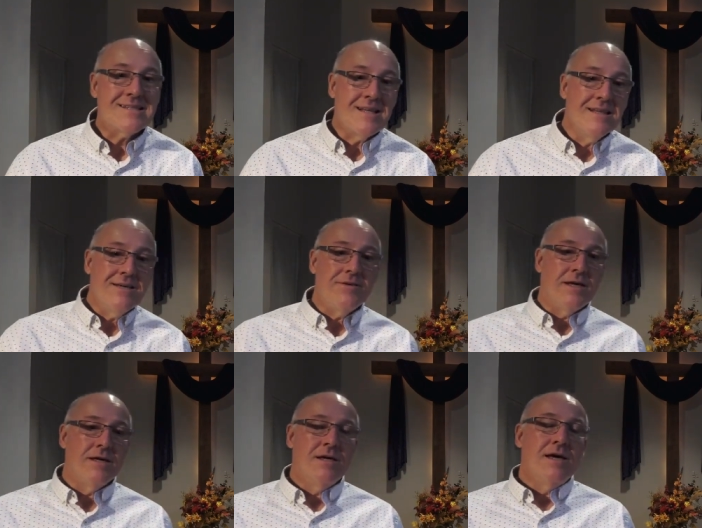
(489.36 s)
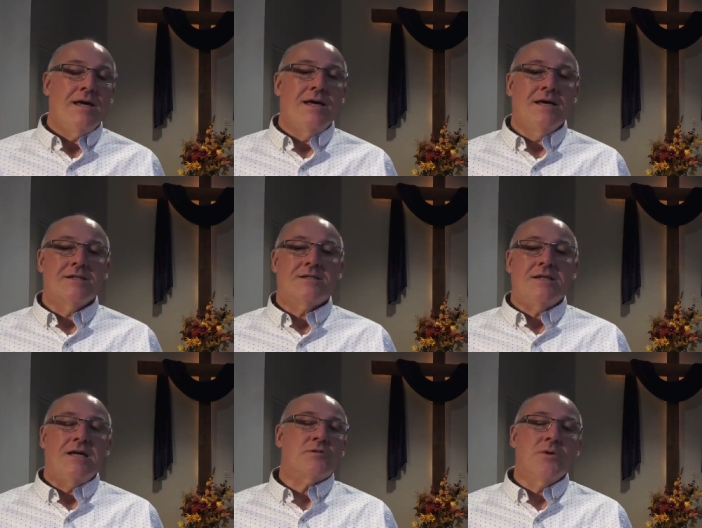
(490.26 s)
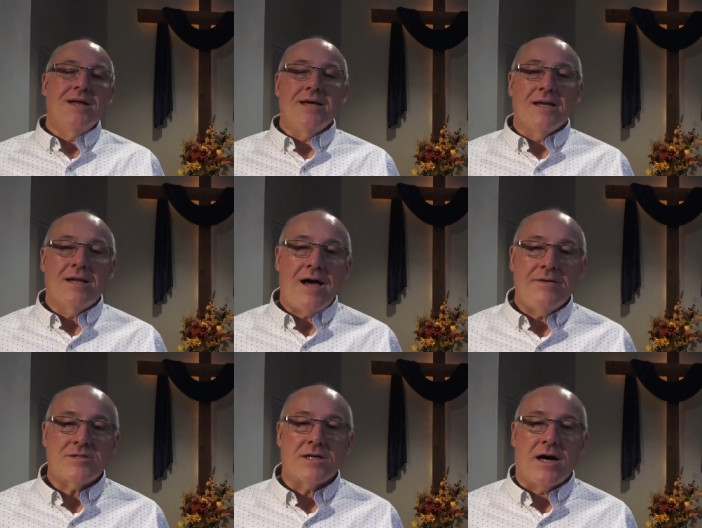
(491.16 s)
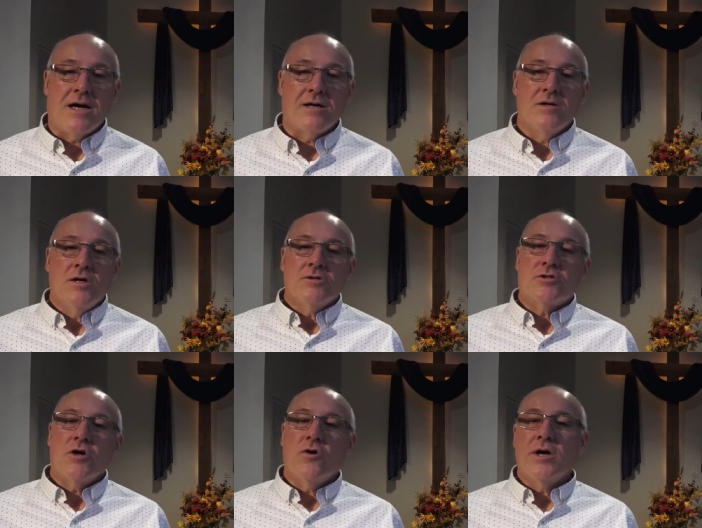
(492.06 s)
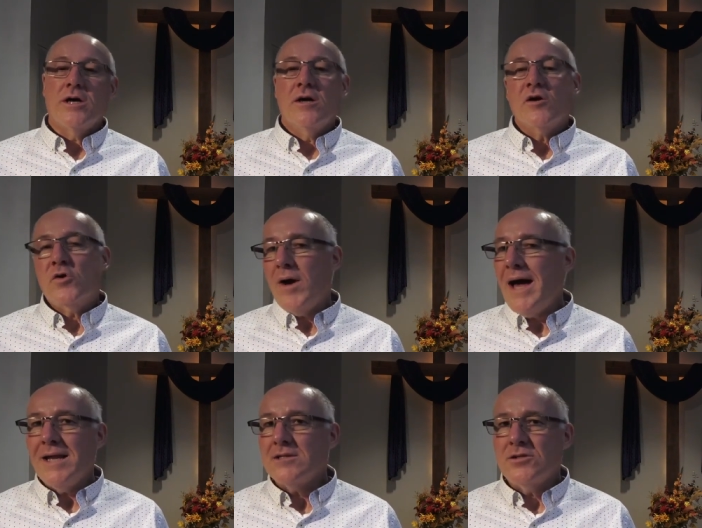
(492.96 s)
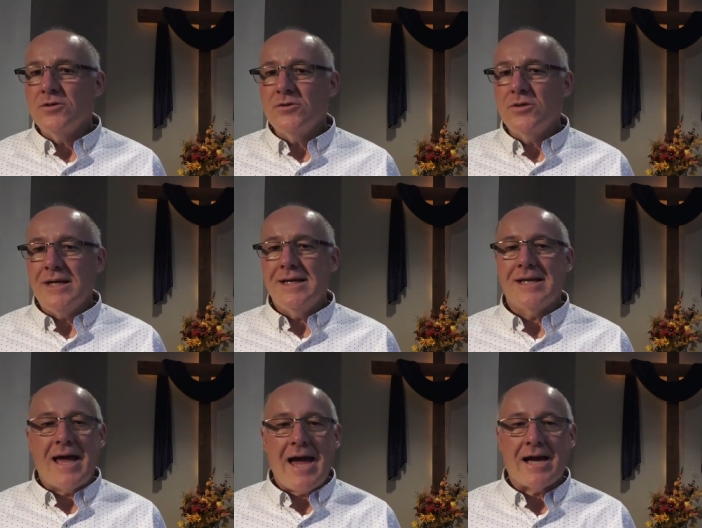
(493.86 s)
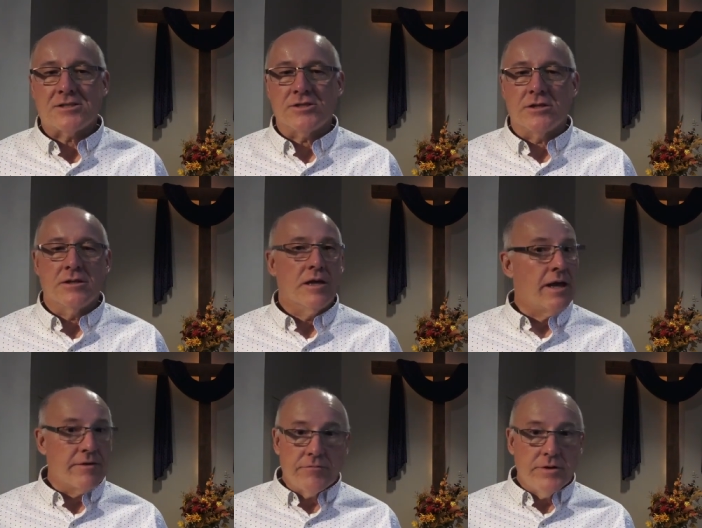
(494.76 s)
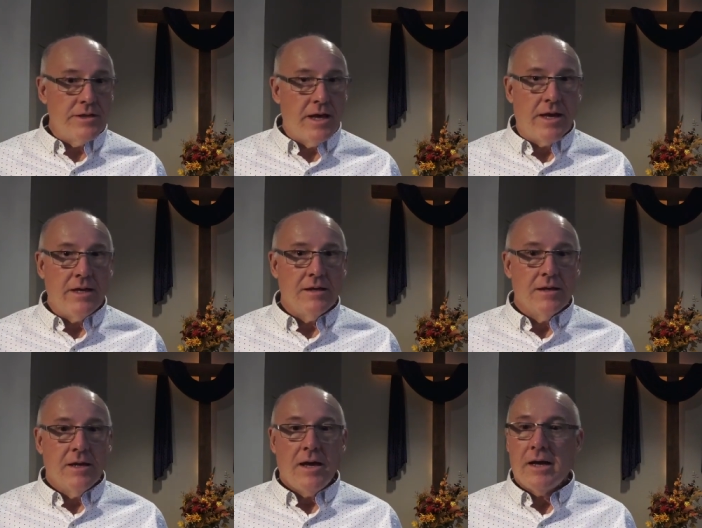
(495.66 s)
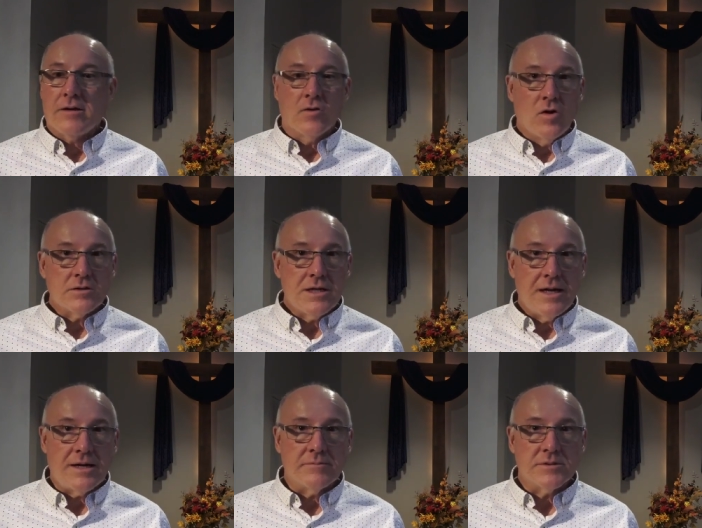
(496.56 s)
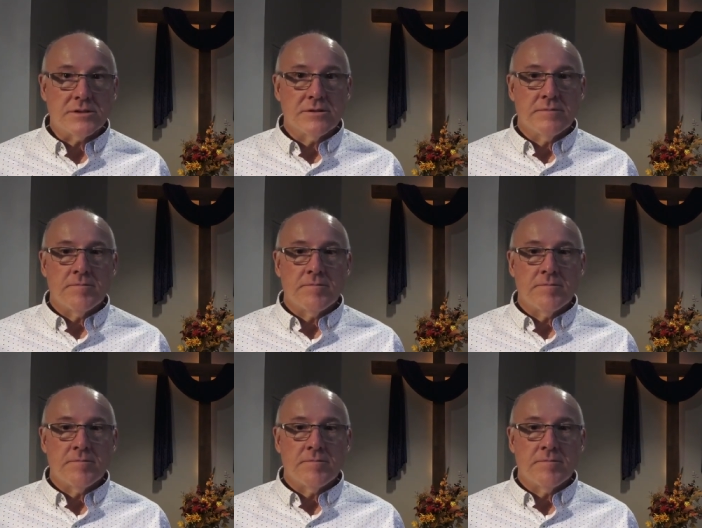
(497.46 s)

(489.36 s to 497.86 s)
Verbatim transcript: living is it's really a lifestyle showing gratitude in action every day and at all times.